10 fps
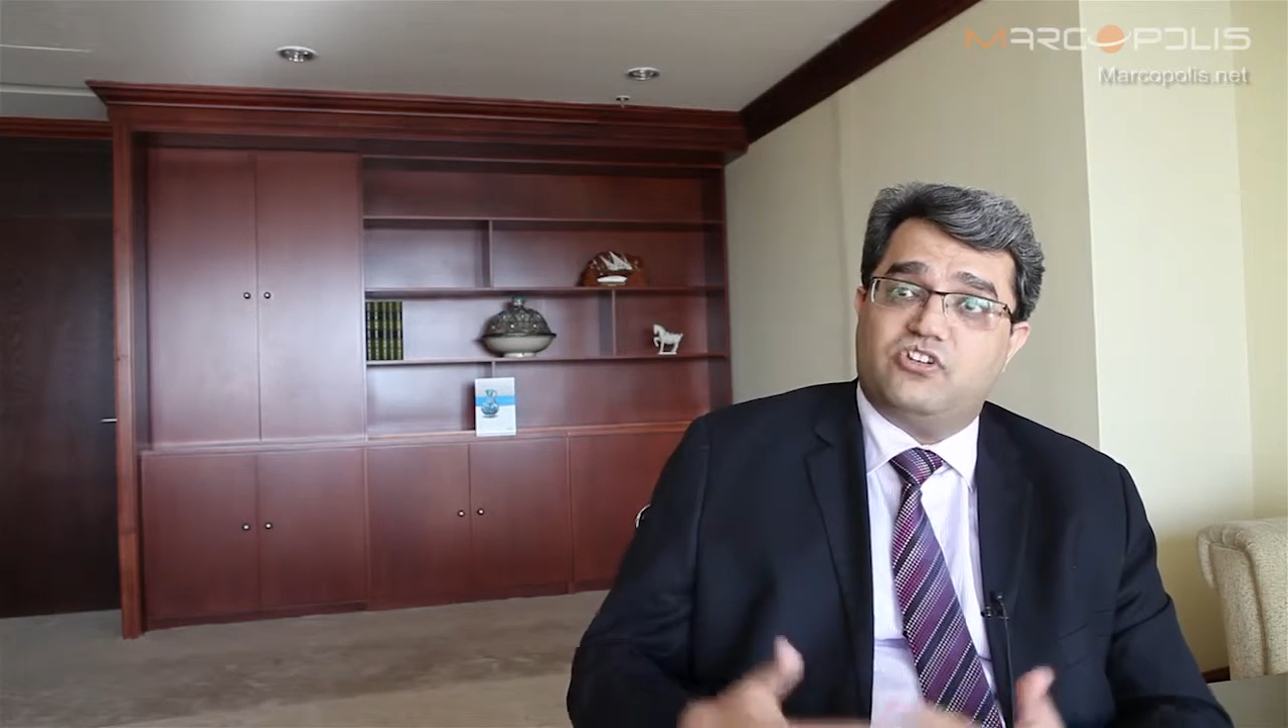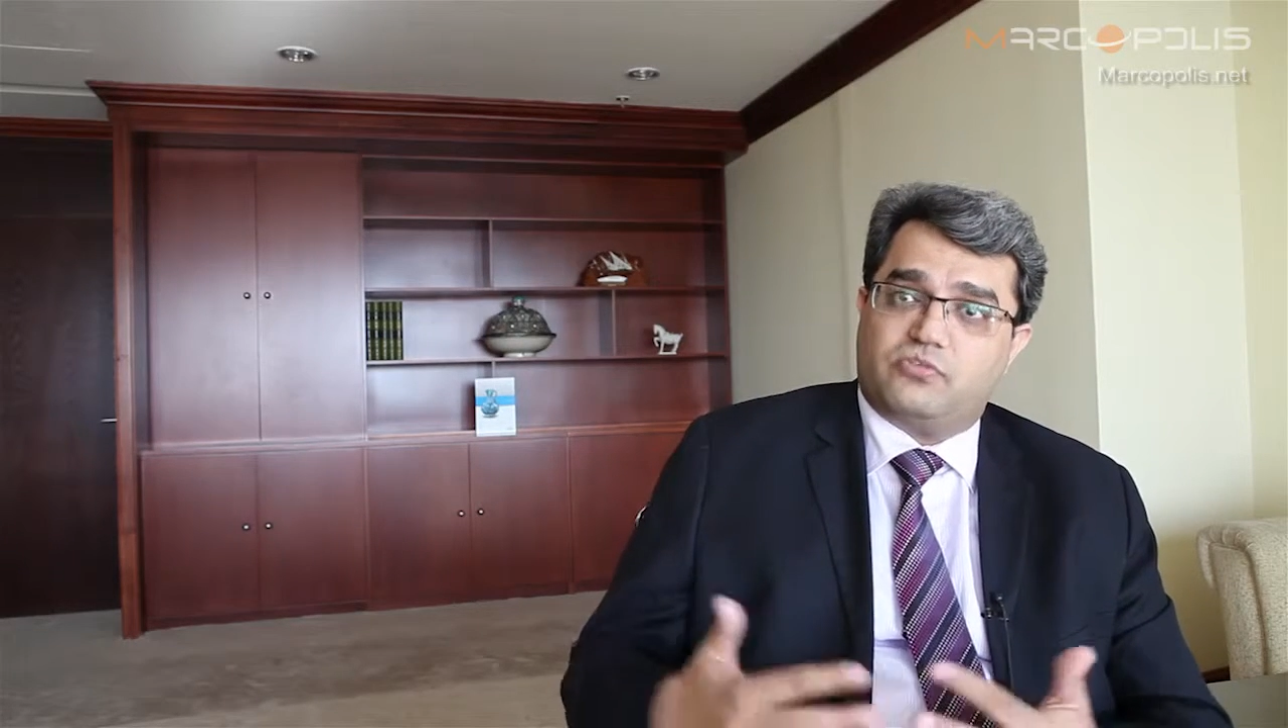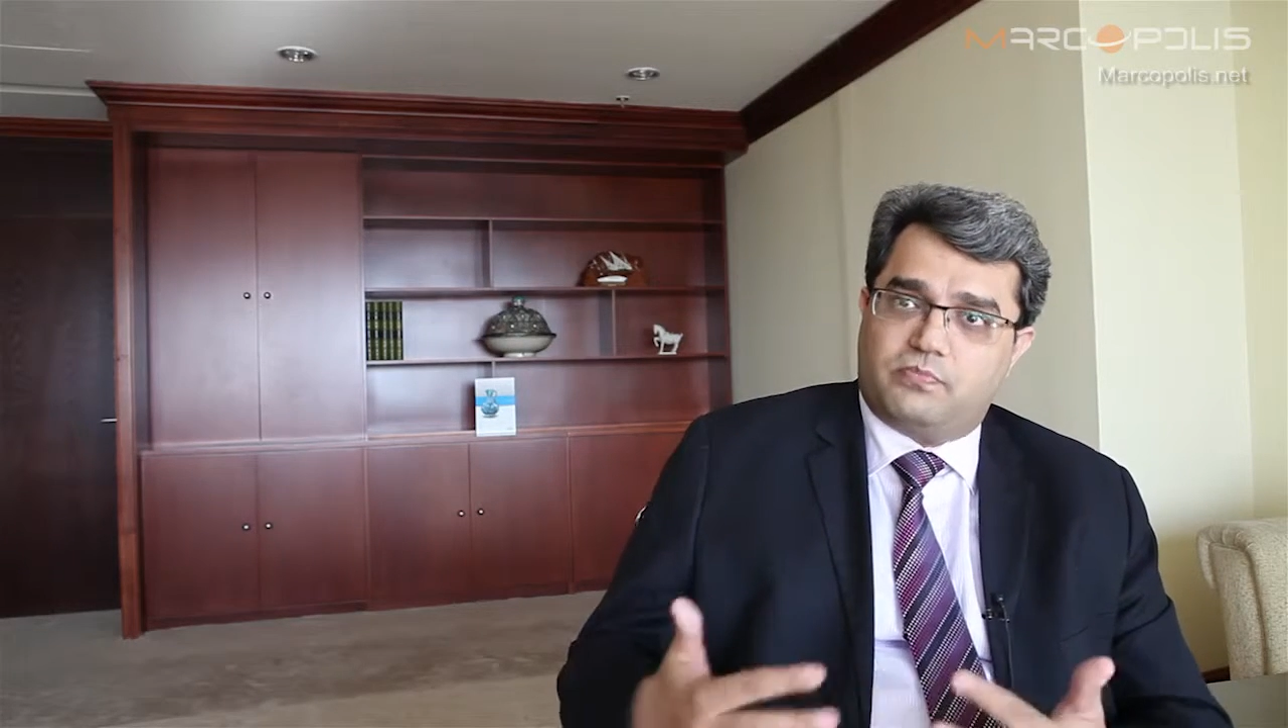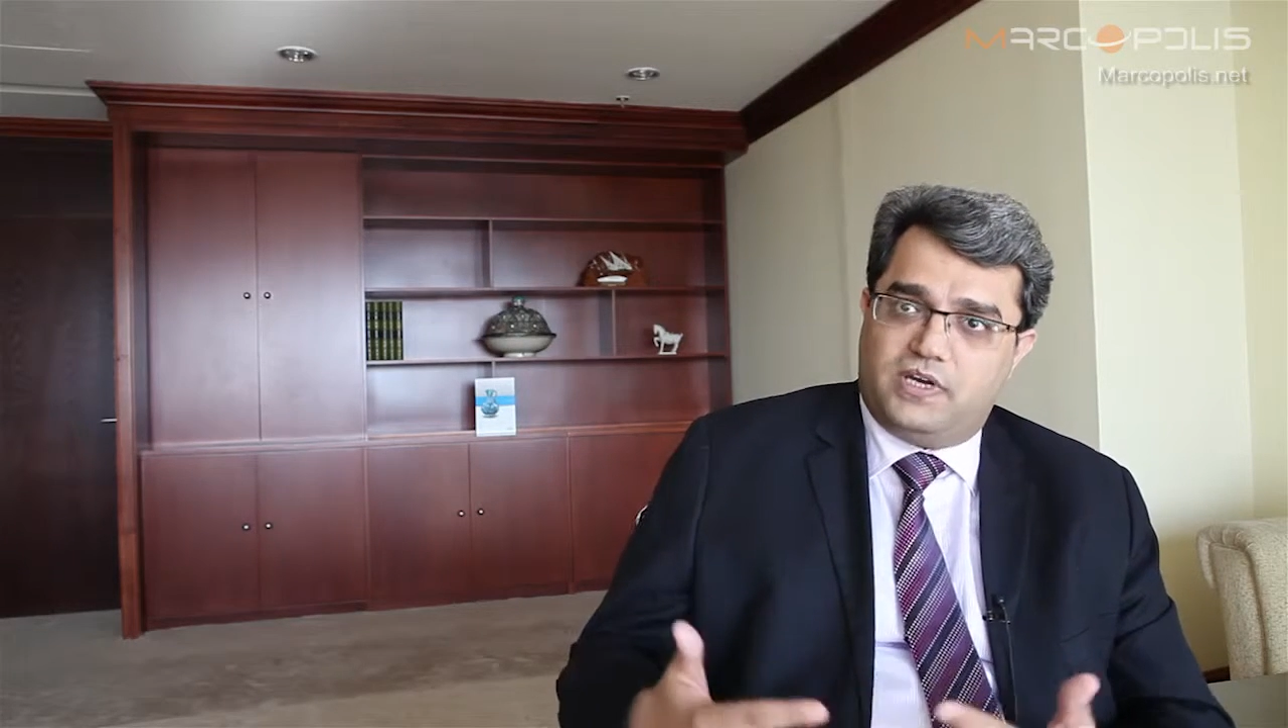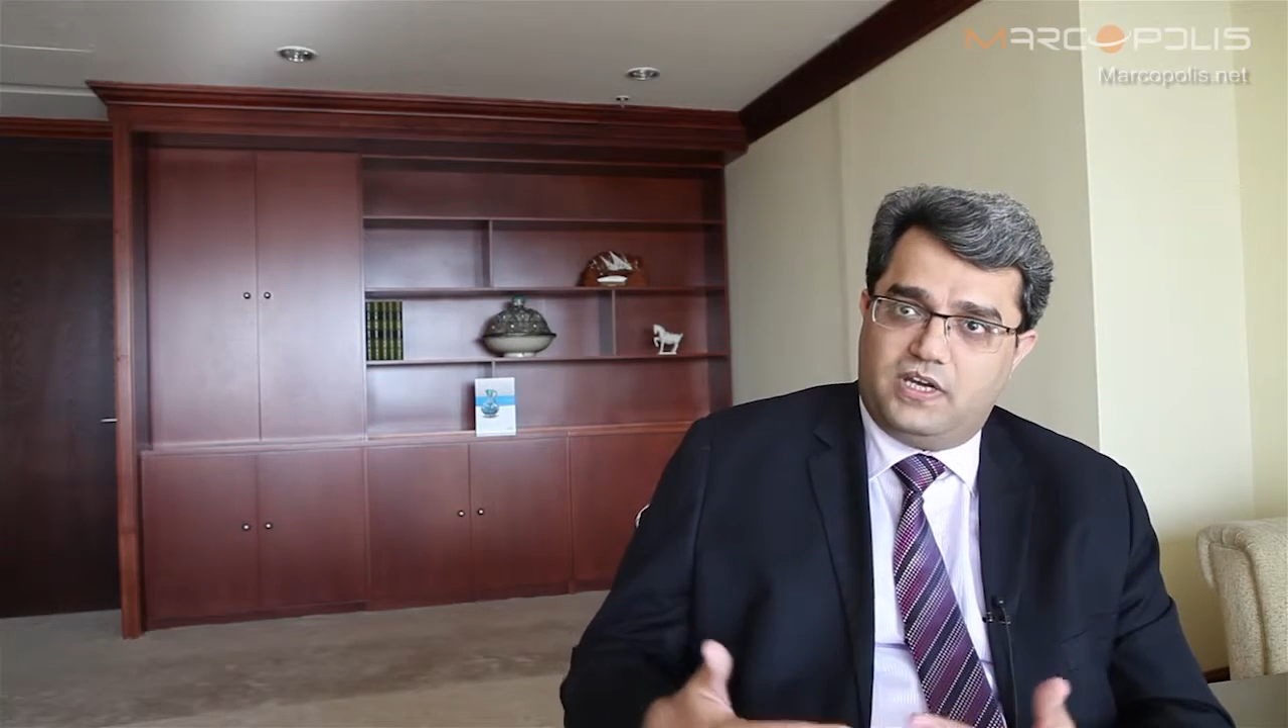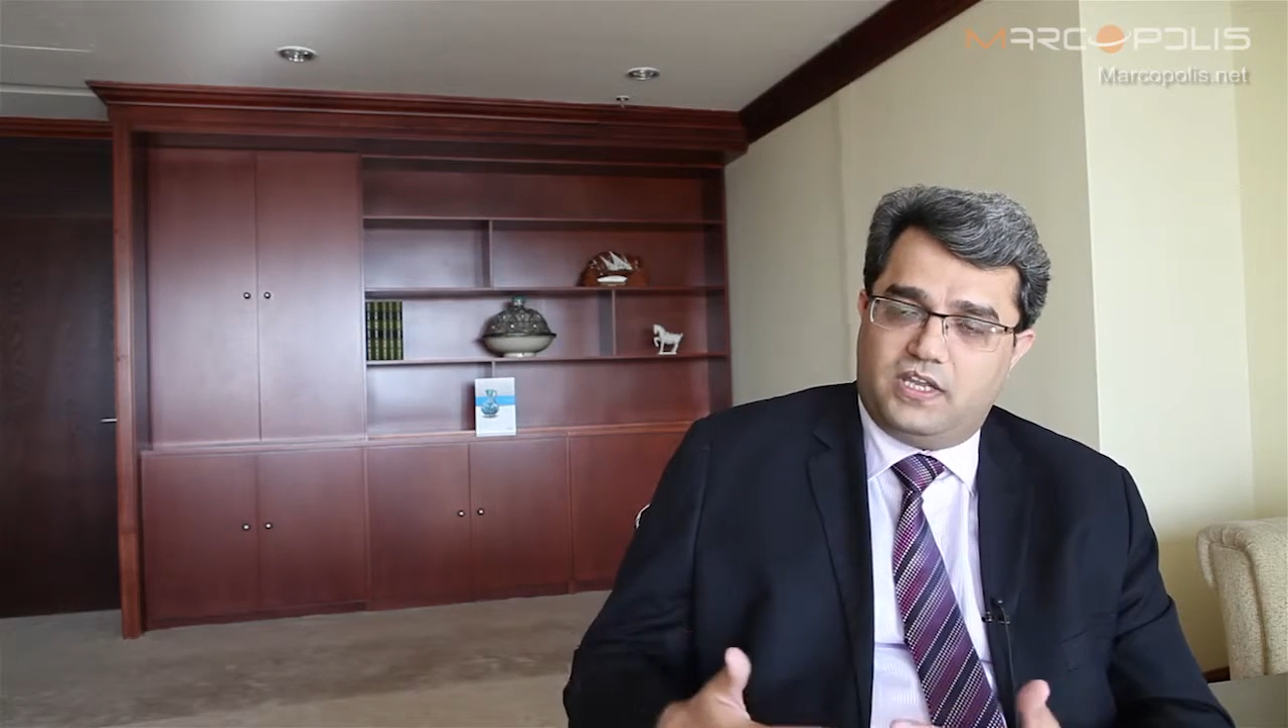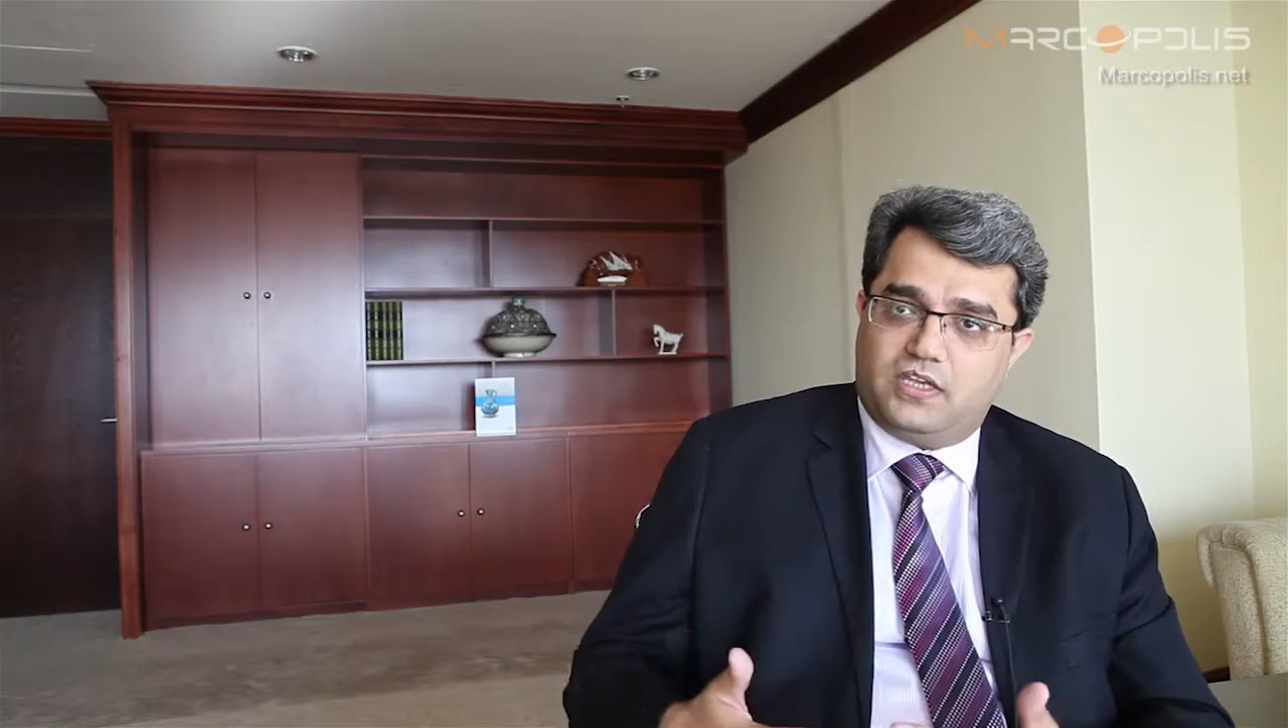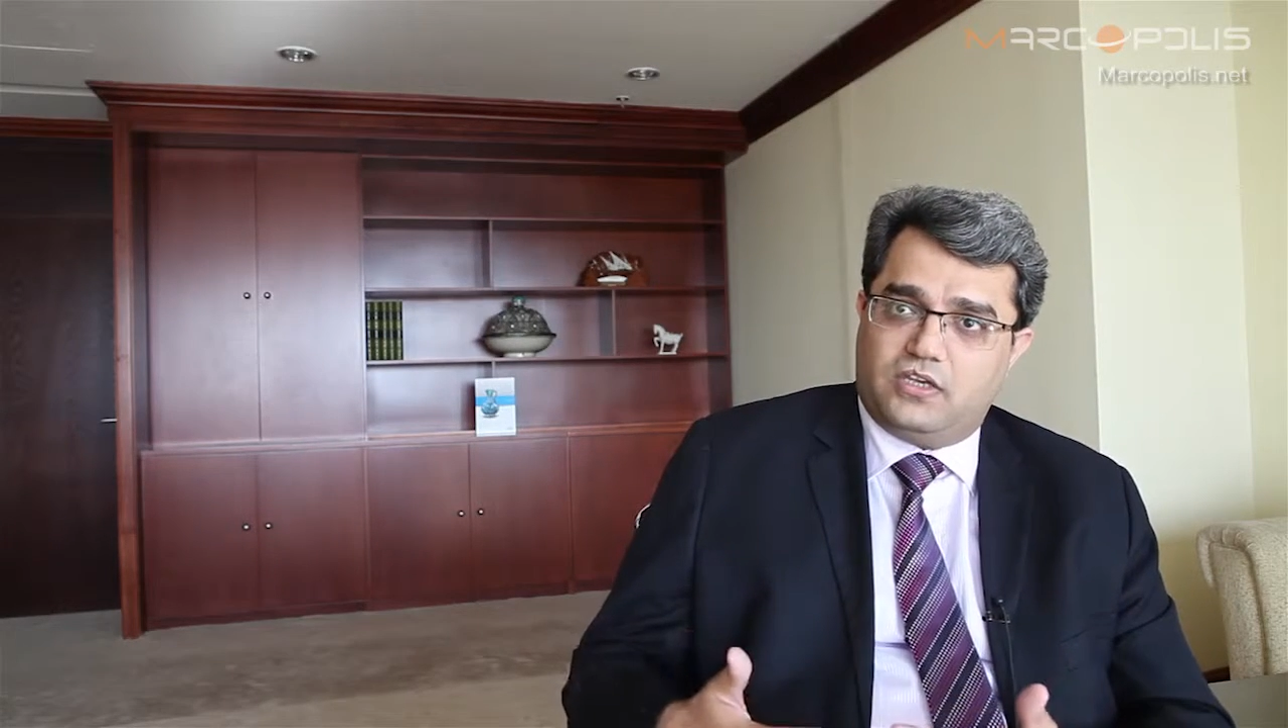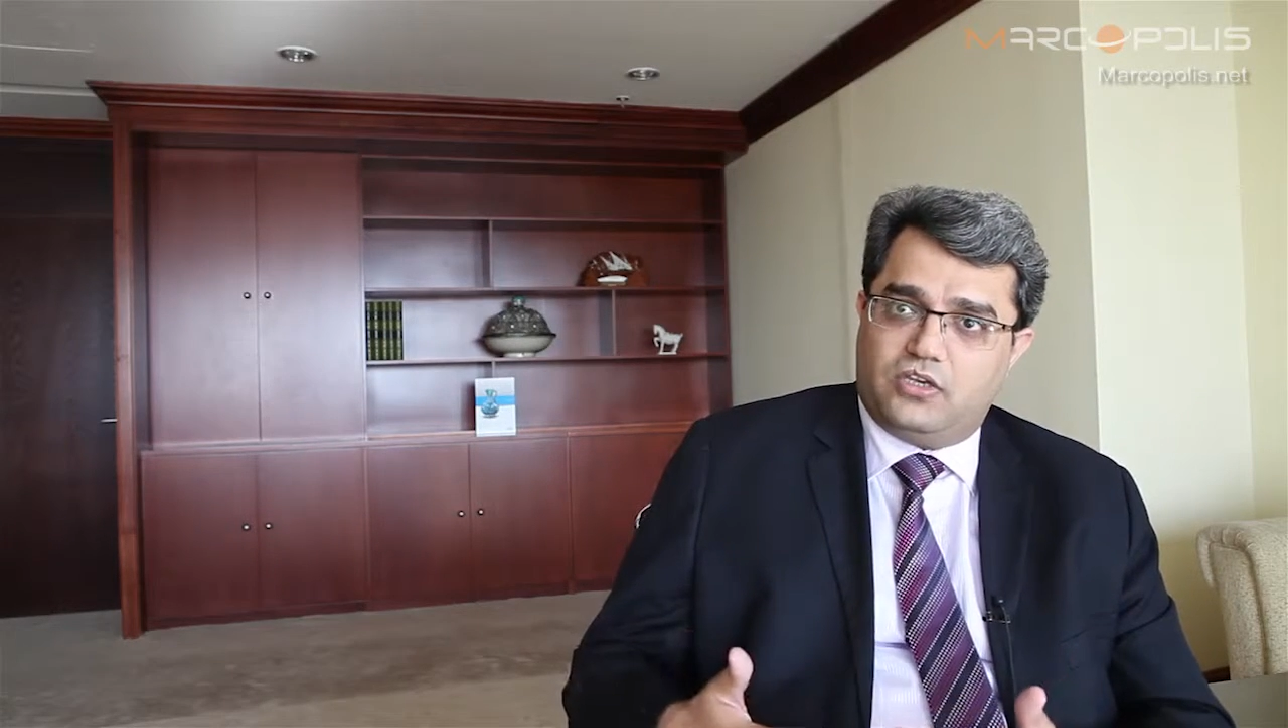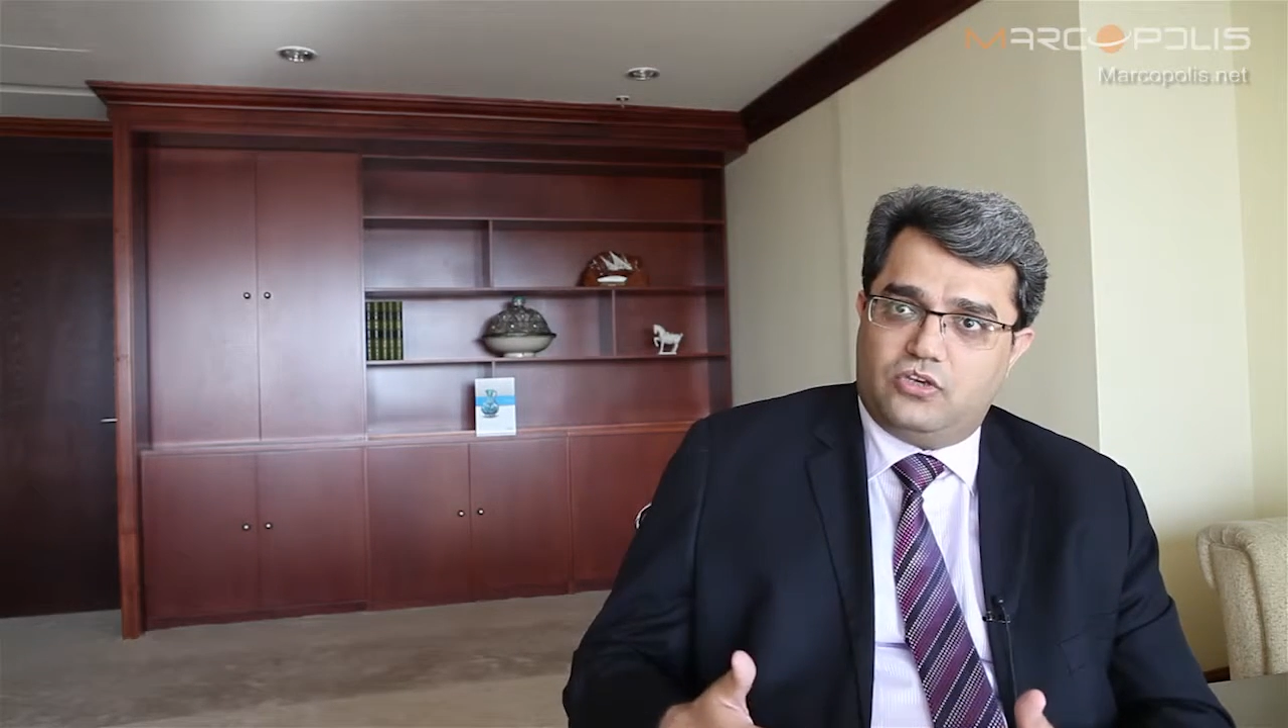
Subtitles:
spending,